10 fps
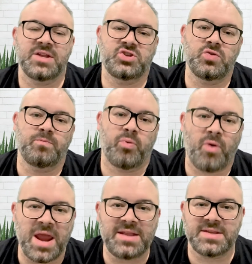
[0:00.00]
to
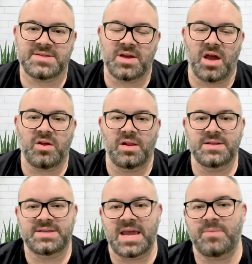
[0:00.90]
break the cycle
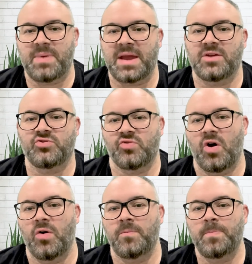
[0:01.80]
and take back
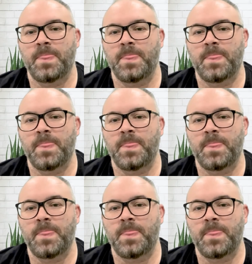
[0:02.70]
control.